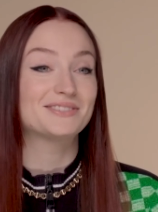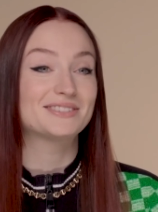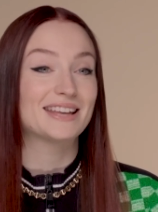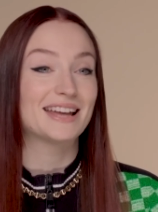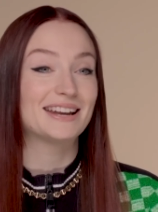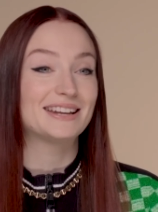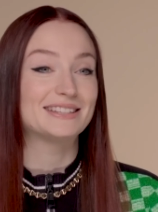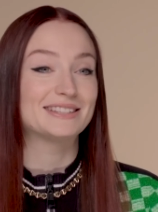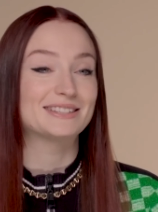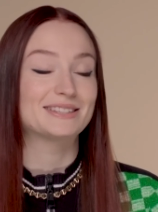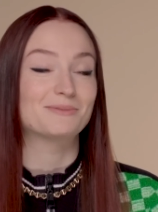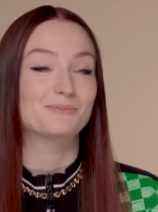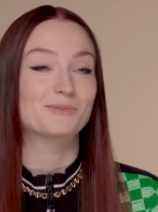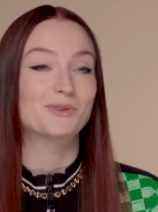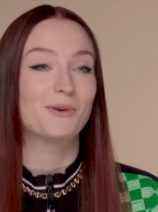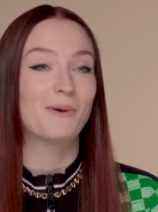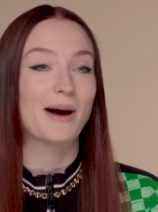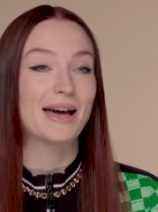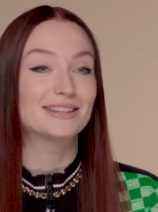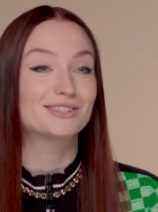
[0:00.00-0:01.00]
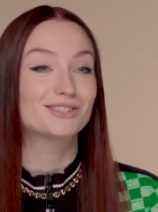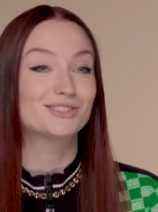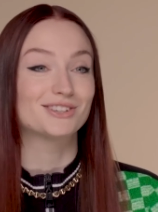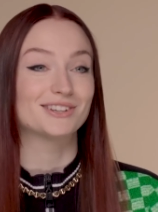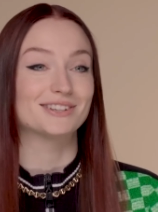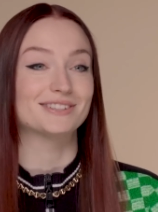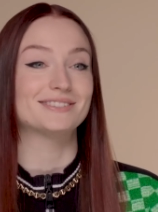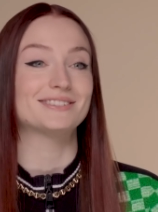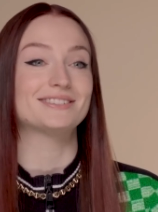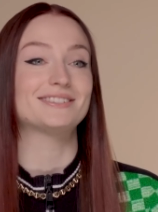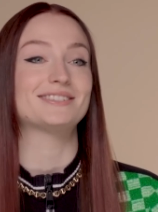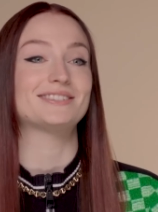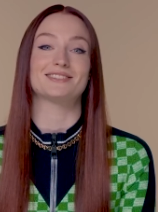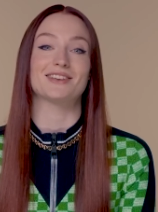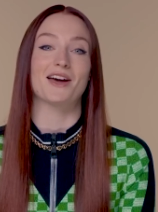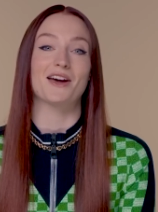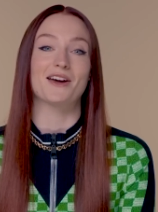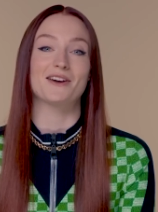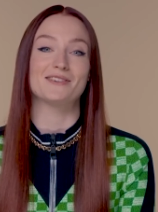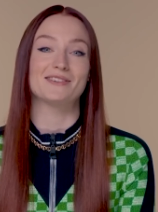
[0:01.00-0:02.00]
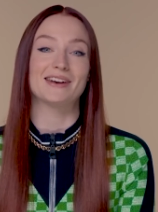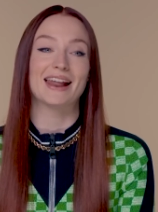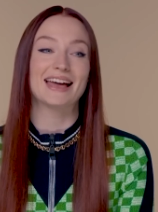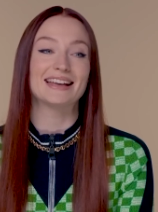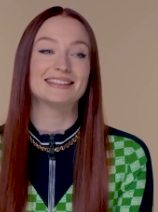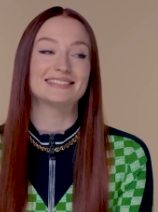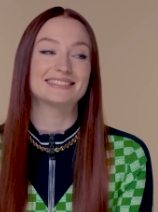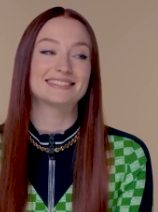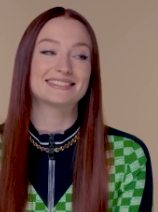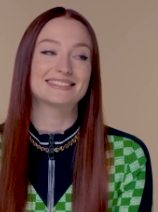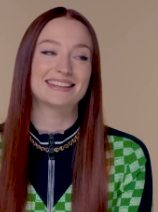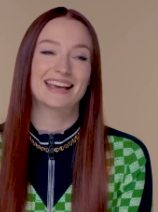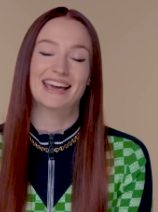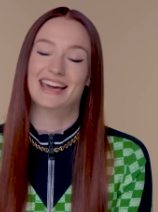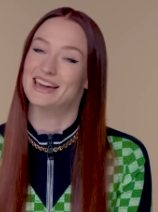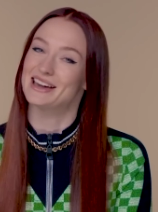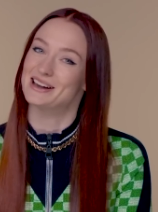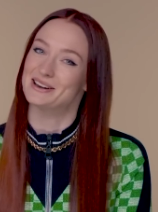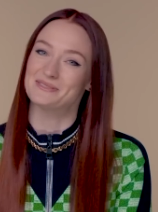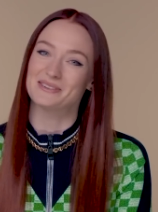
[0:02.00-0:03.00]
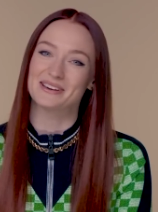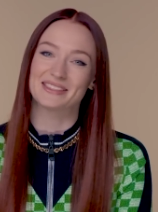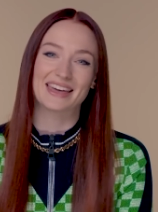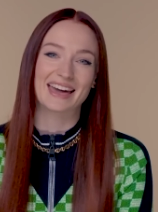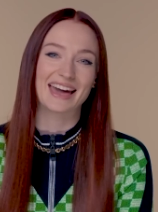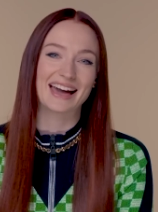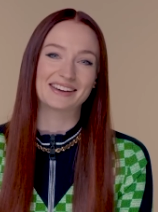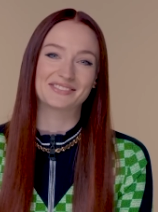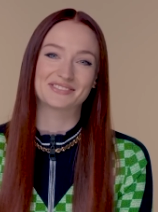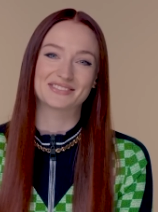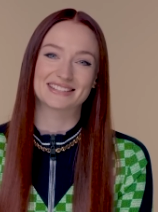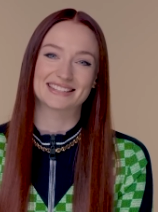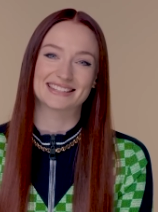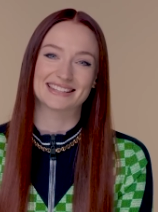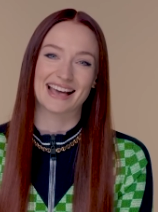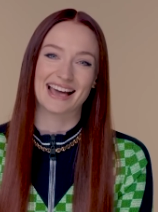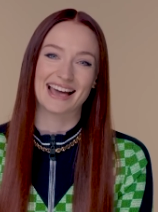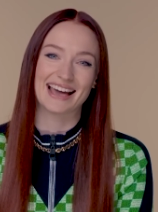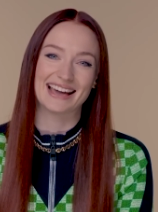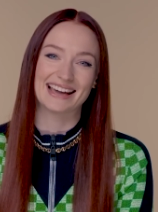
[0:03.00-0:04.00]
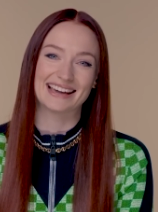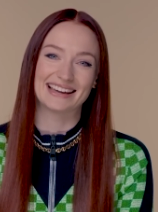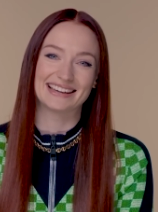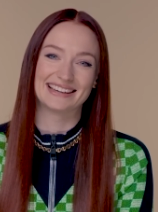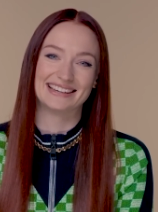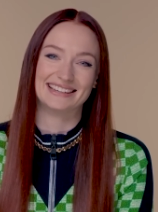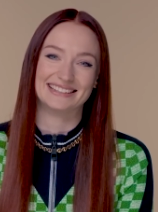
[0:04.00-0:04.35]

have sent in some questions, so let's hear what they have to say.